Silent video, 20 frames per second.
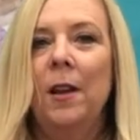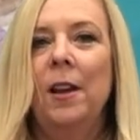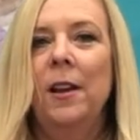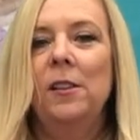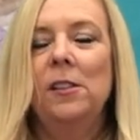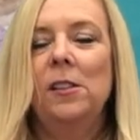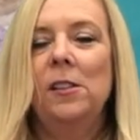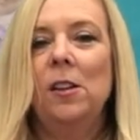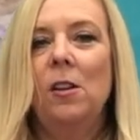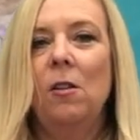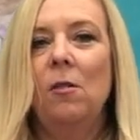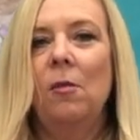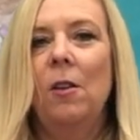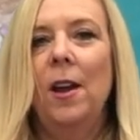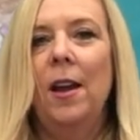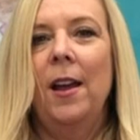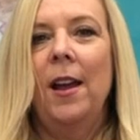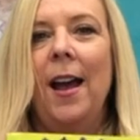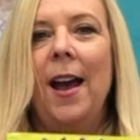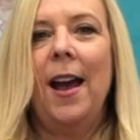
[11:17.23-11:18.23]
So
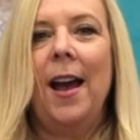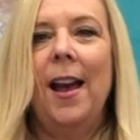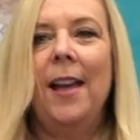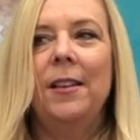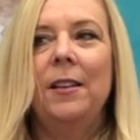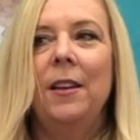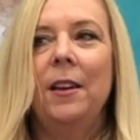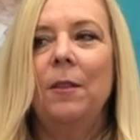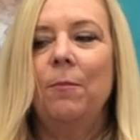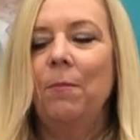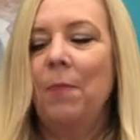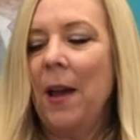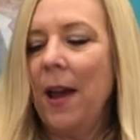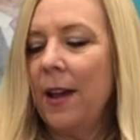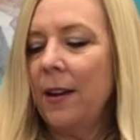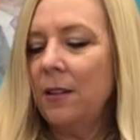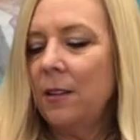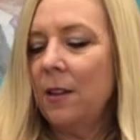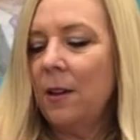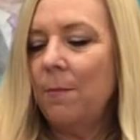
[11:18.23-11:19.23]
I
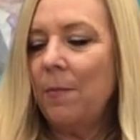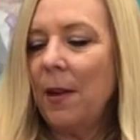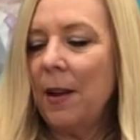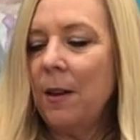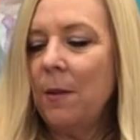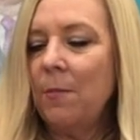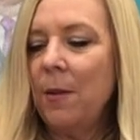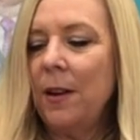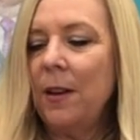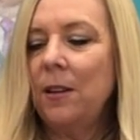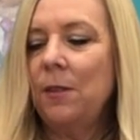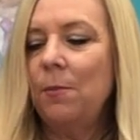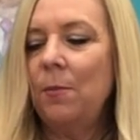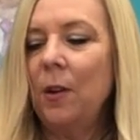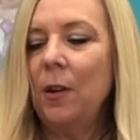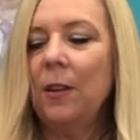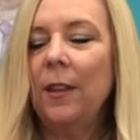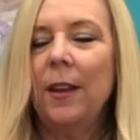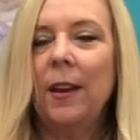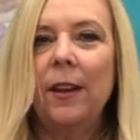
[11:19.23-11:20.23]
packed up anybody's
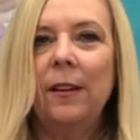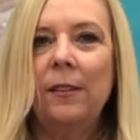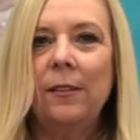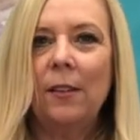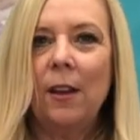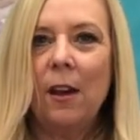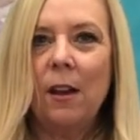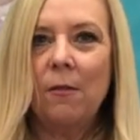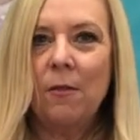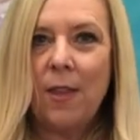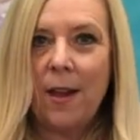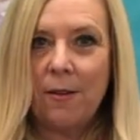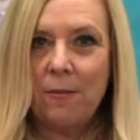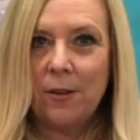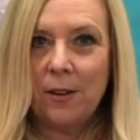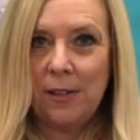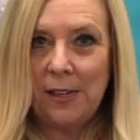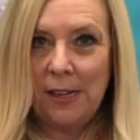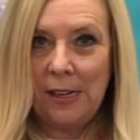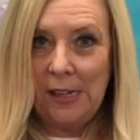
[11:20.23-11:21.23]
book that I saw that
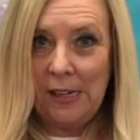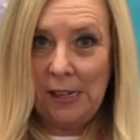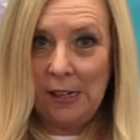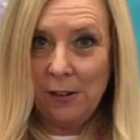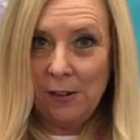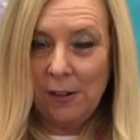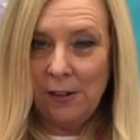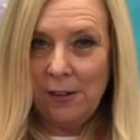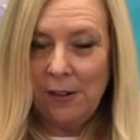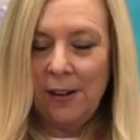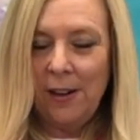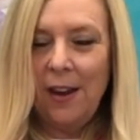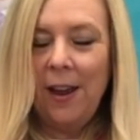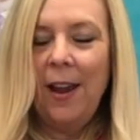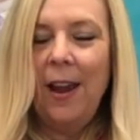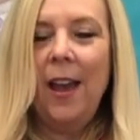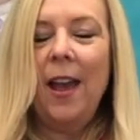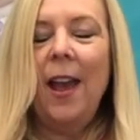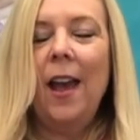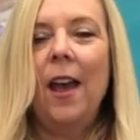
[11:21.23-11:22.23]
was here.
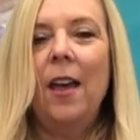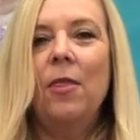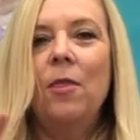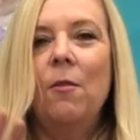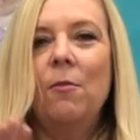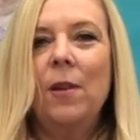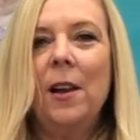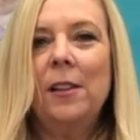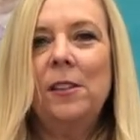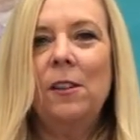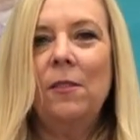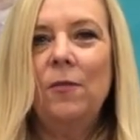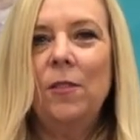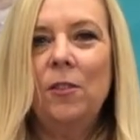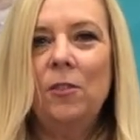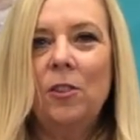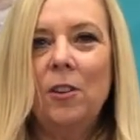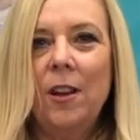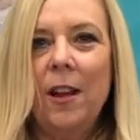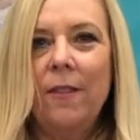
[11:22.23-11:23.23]
The rest of you
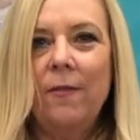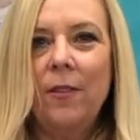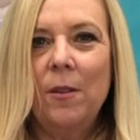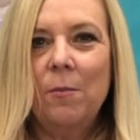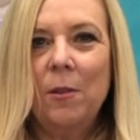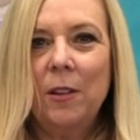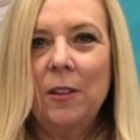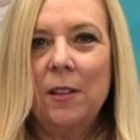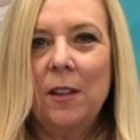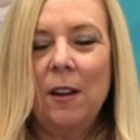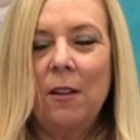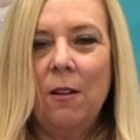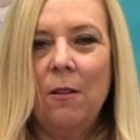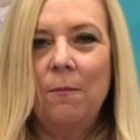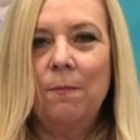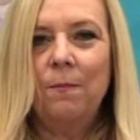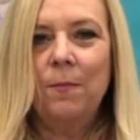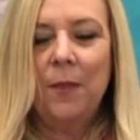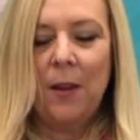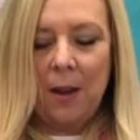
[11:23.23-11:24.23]
should have your books at home.
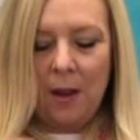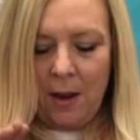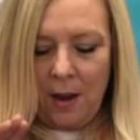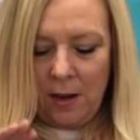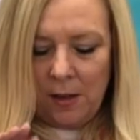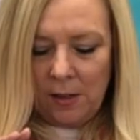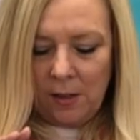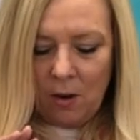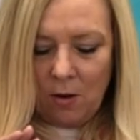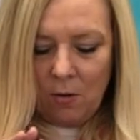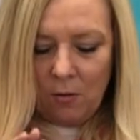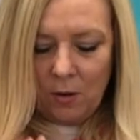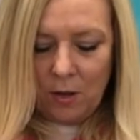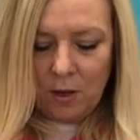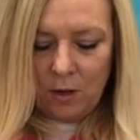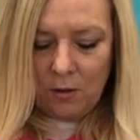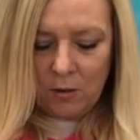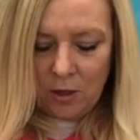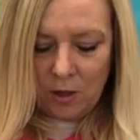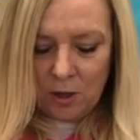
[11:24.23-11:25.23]
So
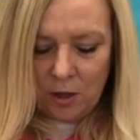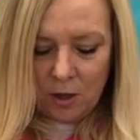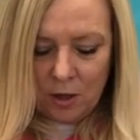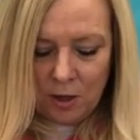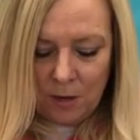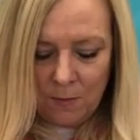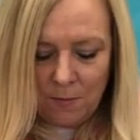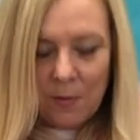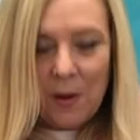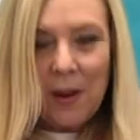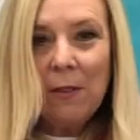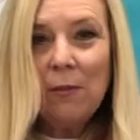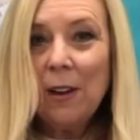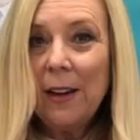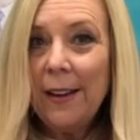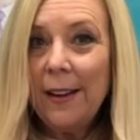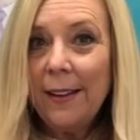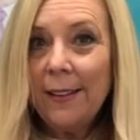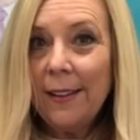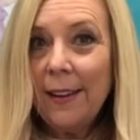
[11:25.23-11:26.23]
you should be
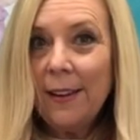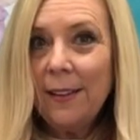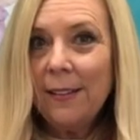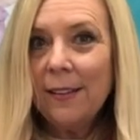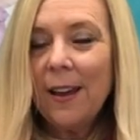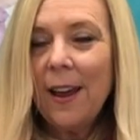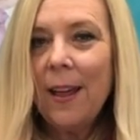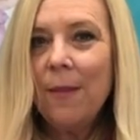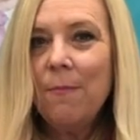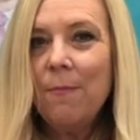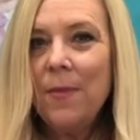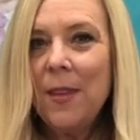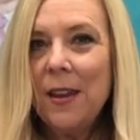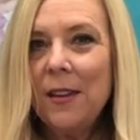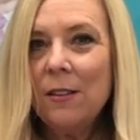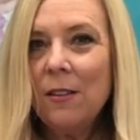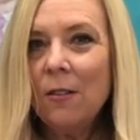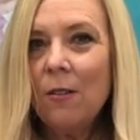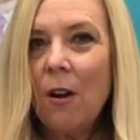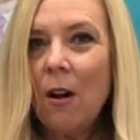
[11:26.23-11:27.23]
reading these, and these
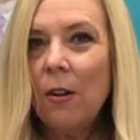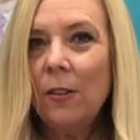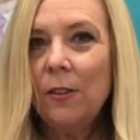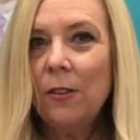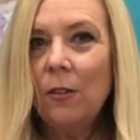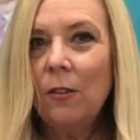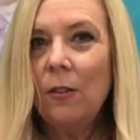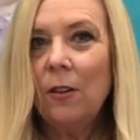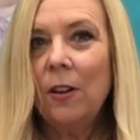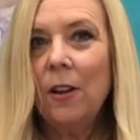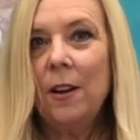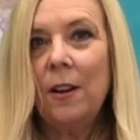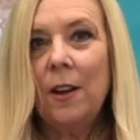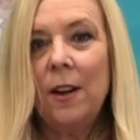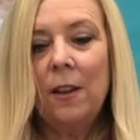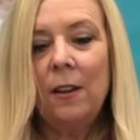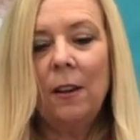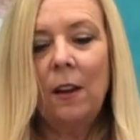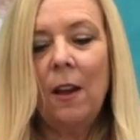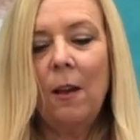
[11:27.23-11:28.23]
are also going to need
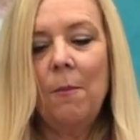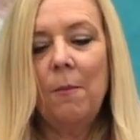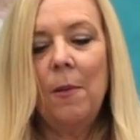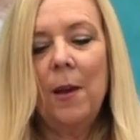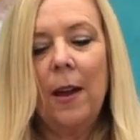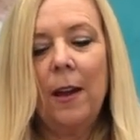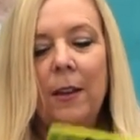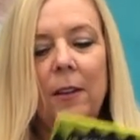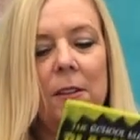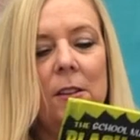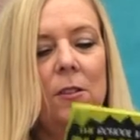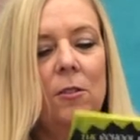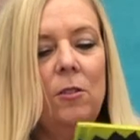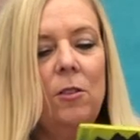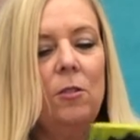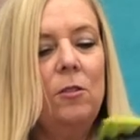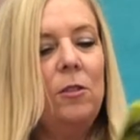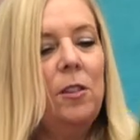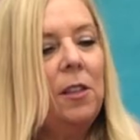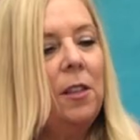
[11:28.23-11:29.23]
to come back. So
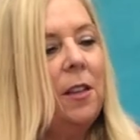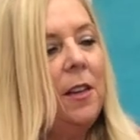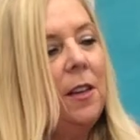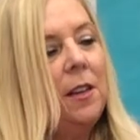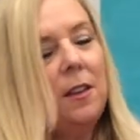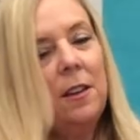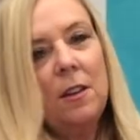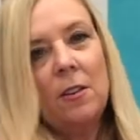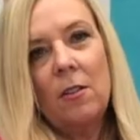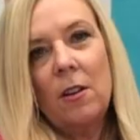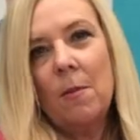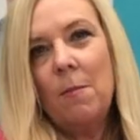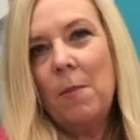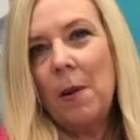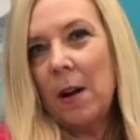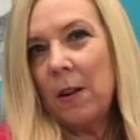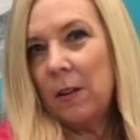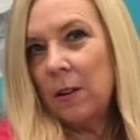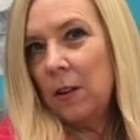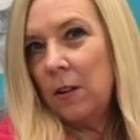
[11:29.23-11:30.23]
you'll see there are
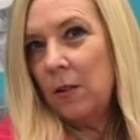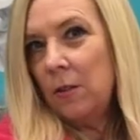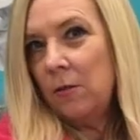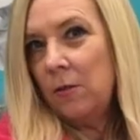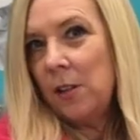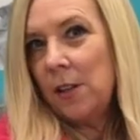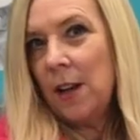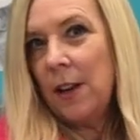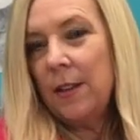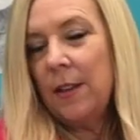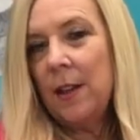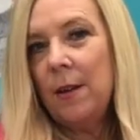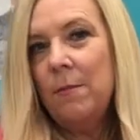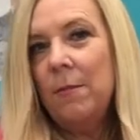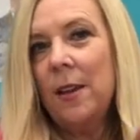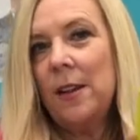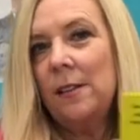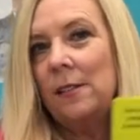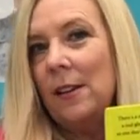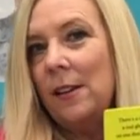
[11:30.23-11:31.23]
barcodes on them
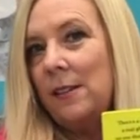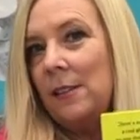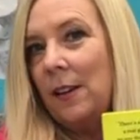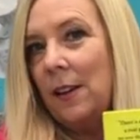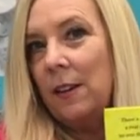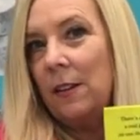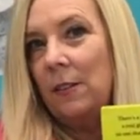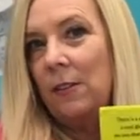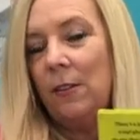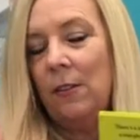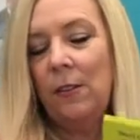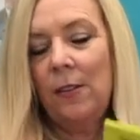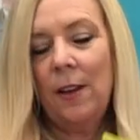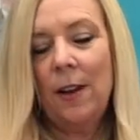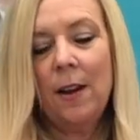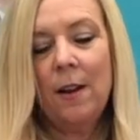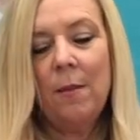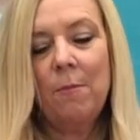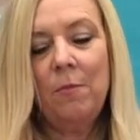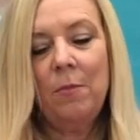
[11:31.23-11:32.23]
that say Santa
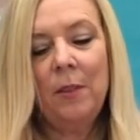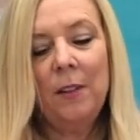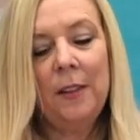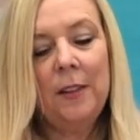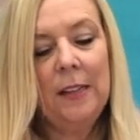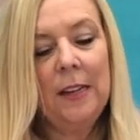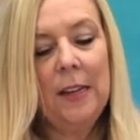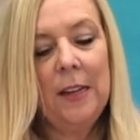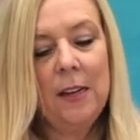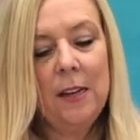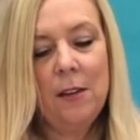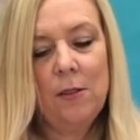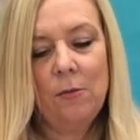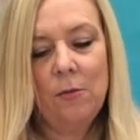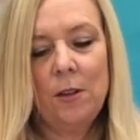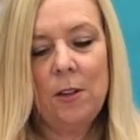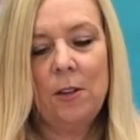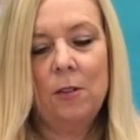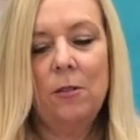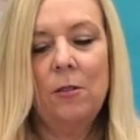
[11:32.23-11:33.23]
Susanna. Please
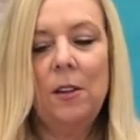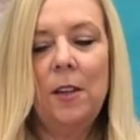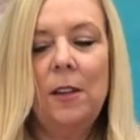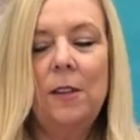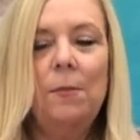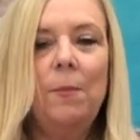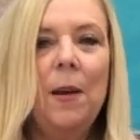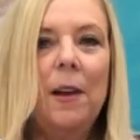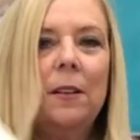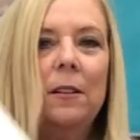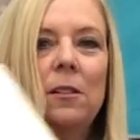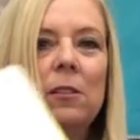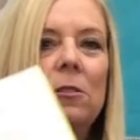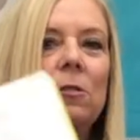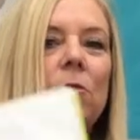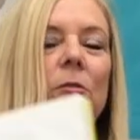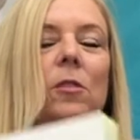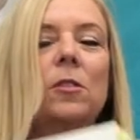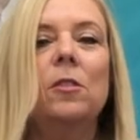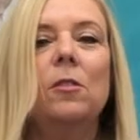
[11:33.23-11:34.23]
return these back to
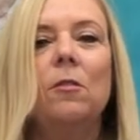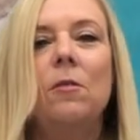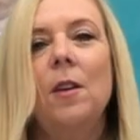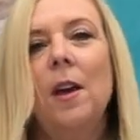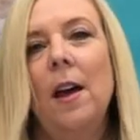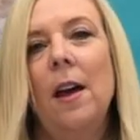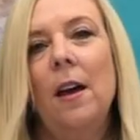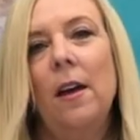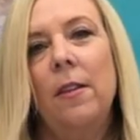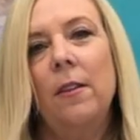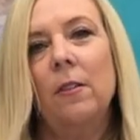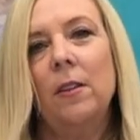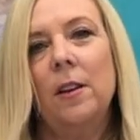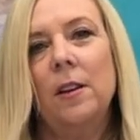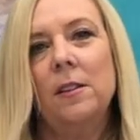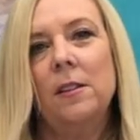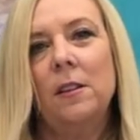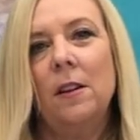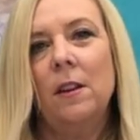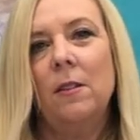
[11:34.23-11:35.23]
school so that other
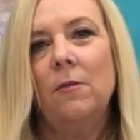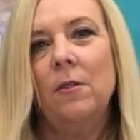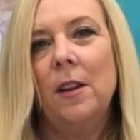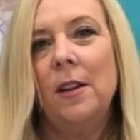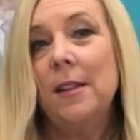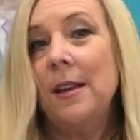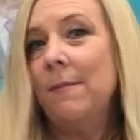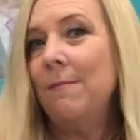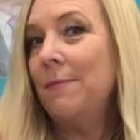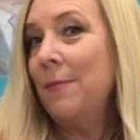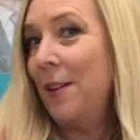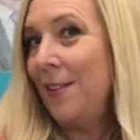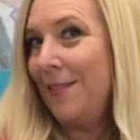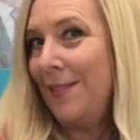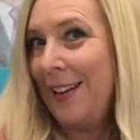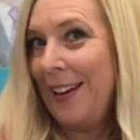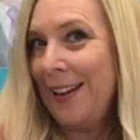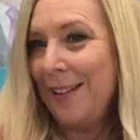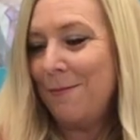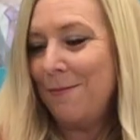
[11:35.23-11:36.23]
kids can read them when
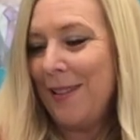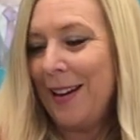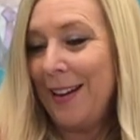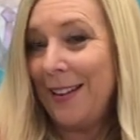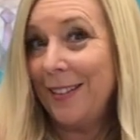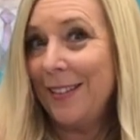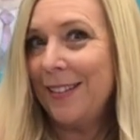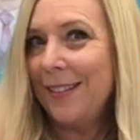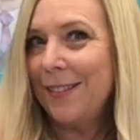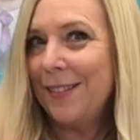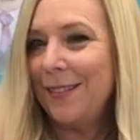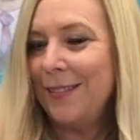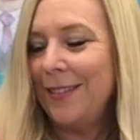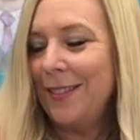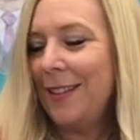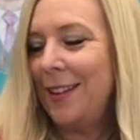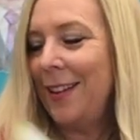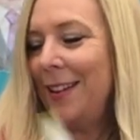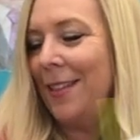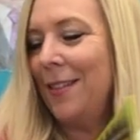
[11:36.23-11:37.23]
we come back to school
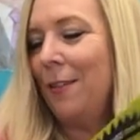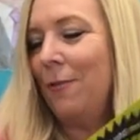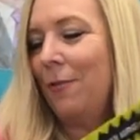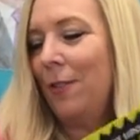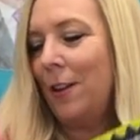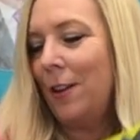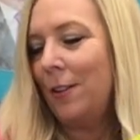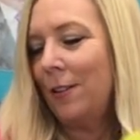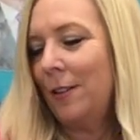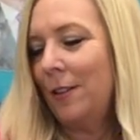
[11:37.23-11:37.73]
in the fall.